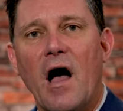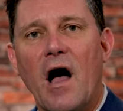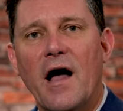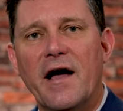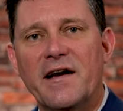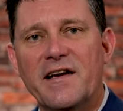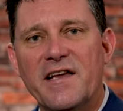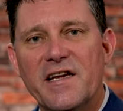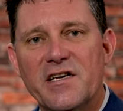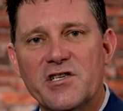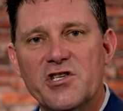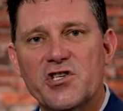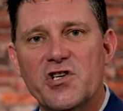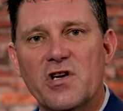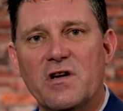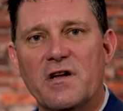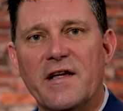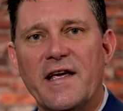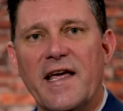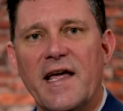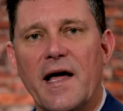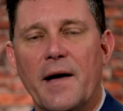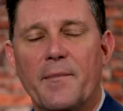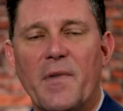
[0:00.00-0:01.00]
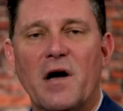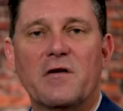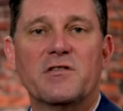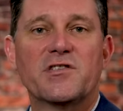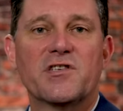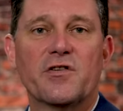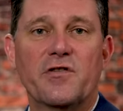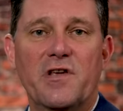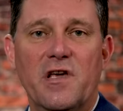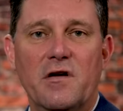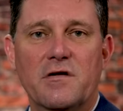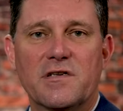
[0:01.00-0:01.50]
Additionally, I'm
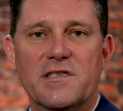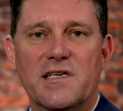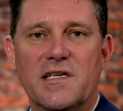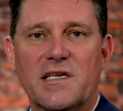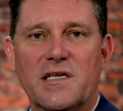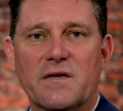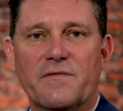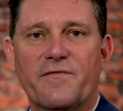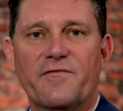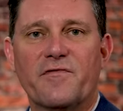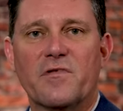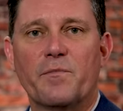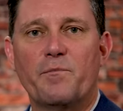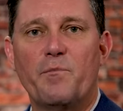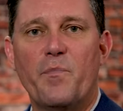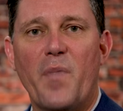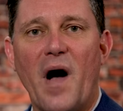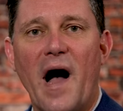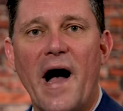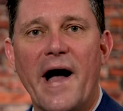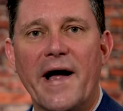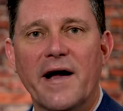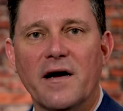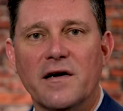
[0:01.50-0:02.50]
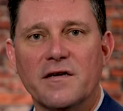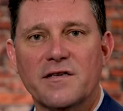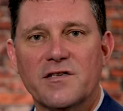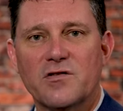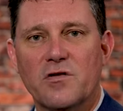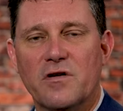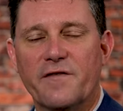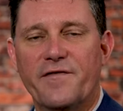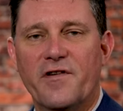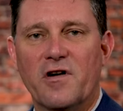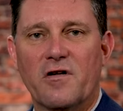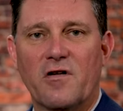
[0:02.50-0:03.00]
also using them for buyers.
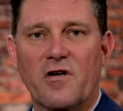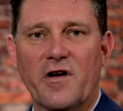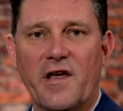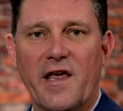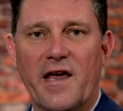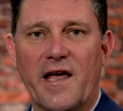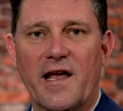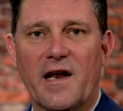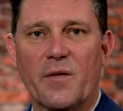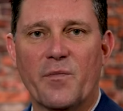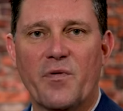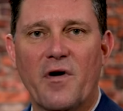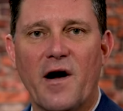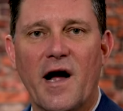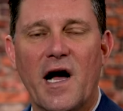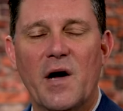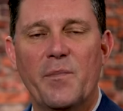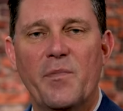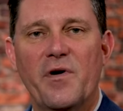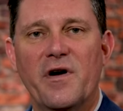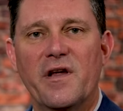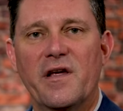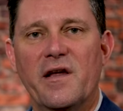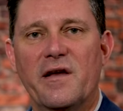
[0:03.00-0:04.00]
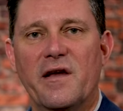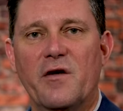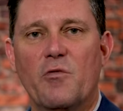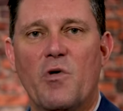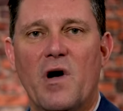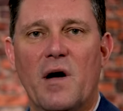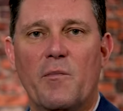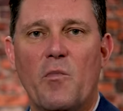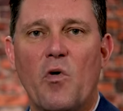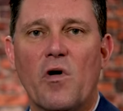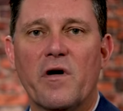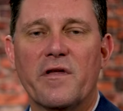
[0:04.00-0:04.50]
So if you're looking at a property and you
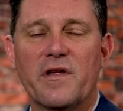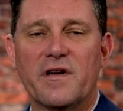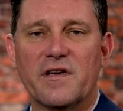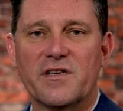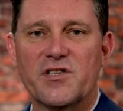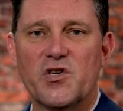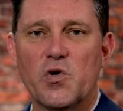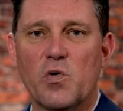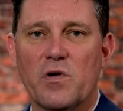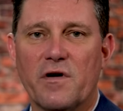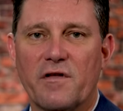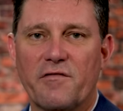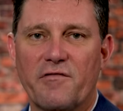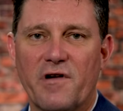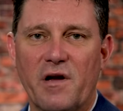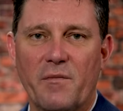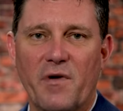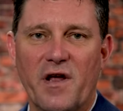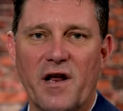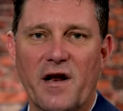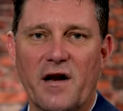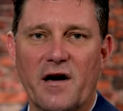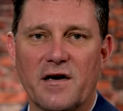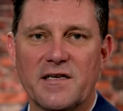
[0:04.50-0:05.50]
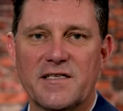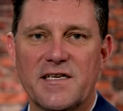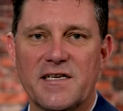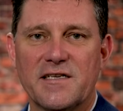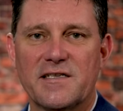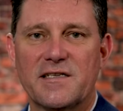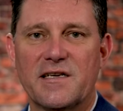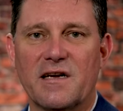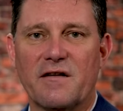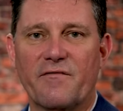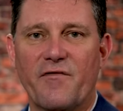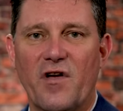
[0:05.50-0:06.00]
want more than a 2 or 3 minute
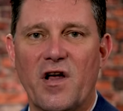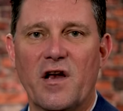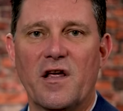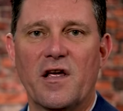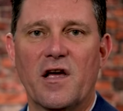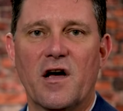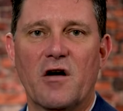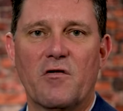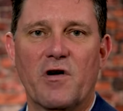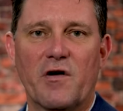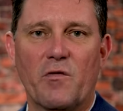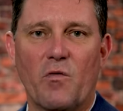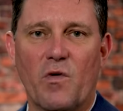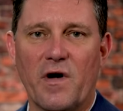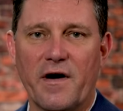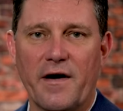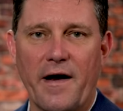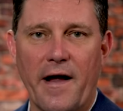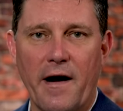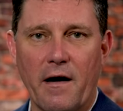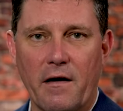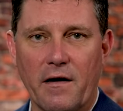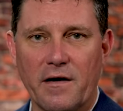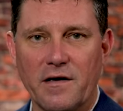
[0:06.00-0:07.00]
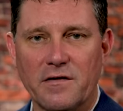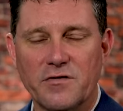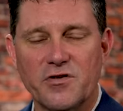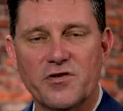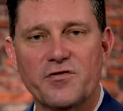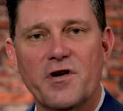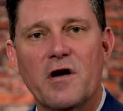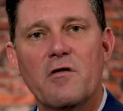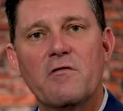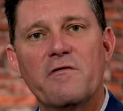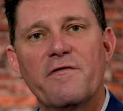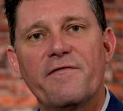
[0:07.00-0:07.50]
artistic video and one aerial
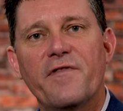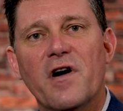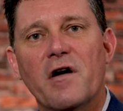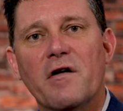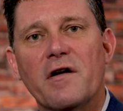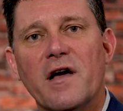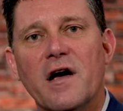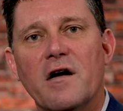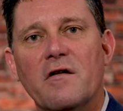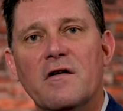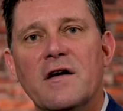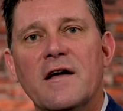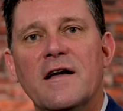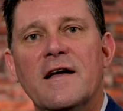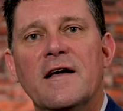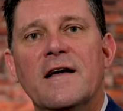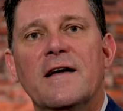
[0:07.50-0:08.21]
drone photo,